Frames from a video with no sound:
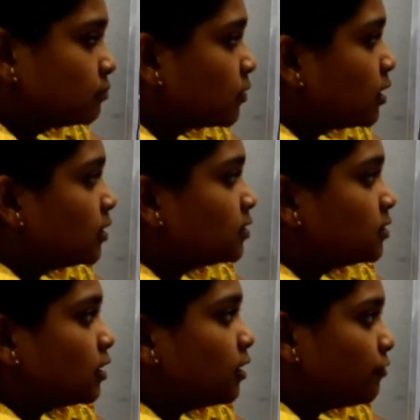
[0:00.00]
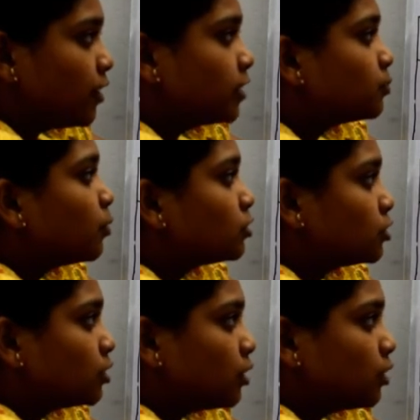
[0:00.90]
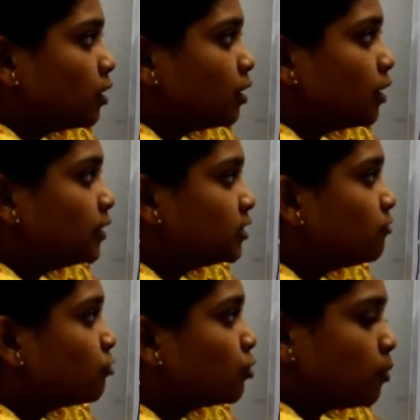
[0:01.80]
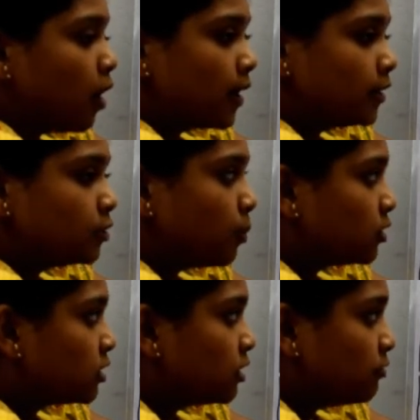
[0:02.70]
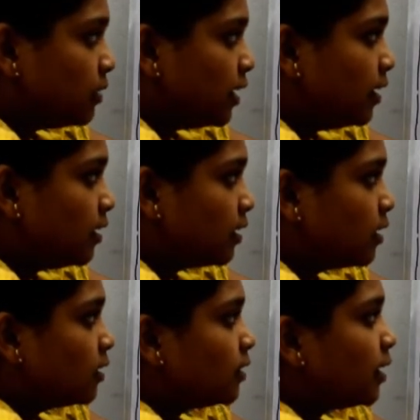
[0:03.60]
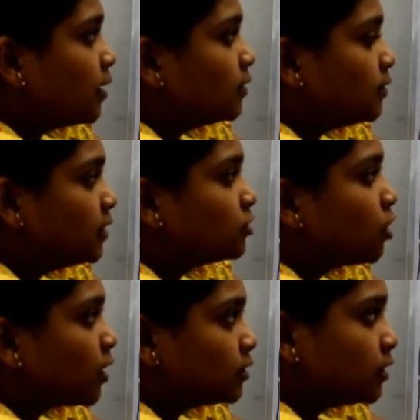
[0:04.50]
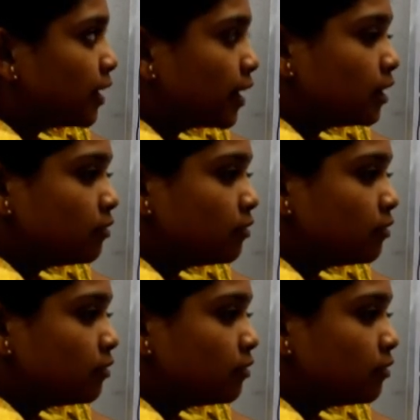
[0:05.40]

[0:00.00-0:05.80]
is if exposed itself to RH positive blood, these RH negative